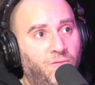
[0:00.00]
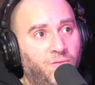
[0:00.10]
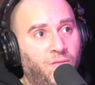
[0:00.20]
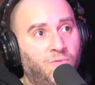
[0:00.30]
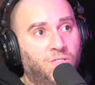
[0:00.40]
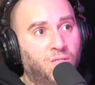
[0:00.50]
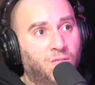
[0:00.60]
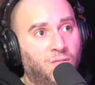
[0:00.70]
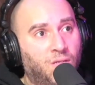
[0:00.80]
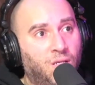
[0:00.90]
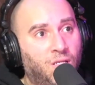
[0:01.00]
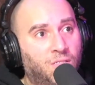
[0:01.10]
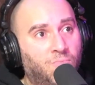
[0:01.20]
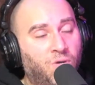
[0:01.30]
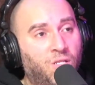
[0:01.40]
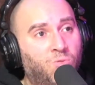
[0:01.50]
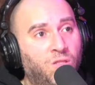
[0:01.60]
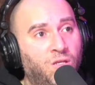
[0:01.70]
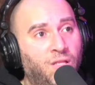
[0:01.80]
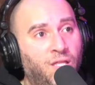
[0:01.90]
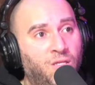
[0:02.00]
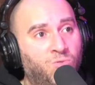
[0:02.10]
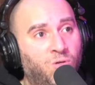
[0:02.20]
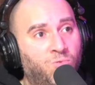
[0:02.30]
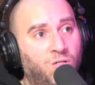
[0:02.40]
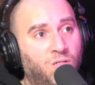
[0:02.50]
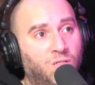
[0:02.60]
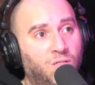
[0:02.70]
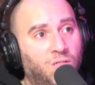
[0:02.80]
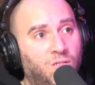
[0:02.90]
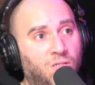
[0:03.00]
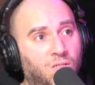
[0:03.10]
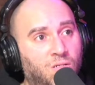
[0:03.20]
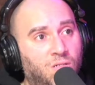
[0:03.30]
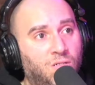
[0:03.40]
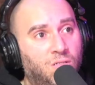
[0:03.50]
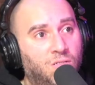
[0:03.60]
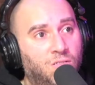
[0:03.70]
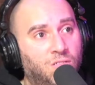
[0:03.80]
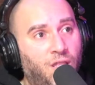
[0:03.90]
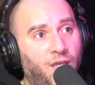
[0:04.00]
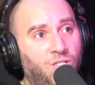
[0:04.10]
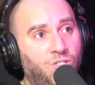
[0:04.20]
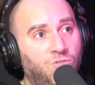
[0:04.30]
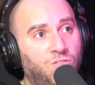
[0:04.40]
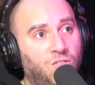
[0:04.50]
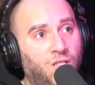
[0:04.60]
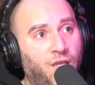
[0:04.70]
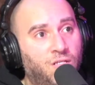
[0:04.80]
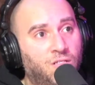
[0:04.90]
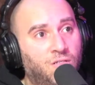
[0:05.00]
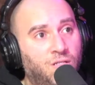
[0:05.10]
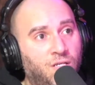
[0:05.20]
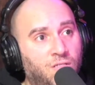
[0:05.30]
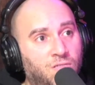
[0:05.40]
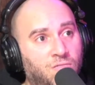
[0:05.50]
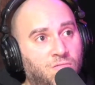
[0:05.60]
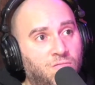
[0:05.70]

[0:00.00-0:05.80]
Let me see. It's legal aliens one word. /user/legal aliens.